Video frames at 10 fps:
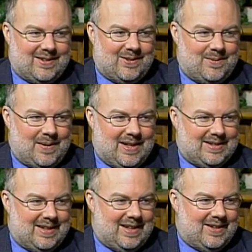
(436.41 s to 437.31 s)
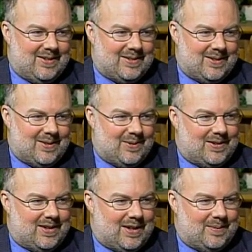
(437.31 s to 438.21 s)
So in my state, in Arizona,
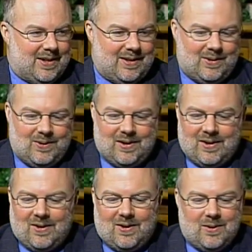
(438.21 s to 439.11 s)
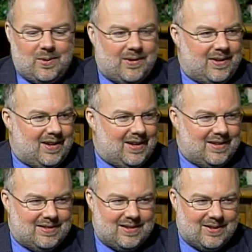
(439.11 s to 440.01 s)
we're talking about including all the wealthy
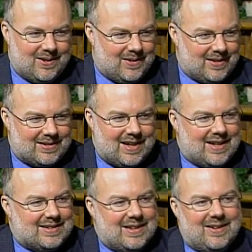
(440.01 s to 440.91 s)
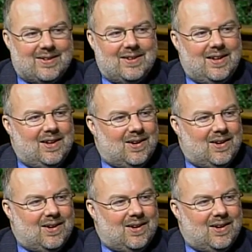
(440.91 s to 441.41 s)
kids that are going to Scottsdale,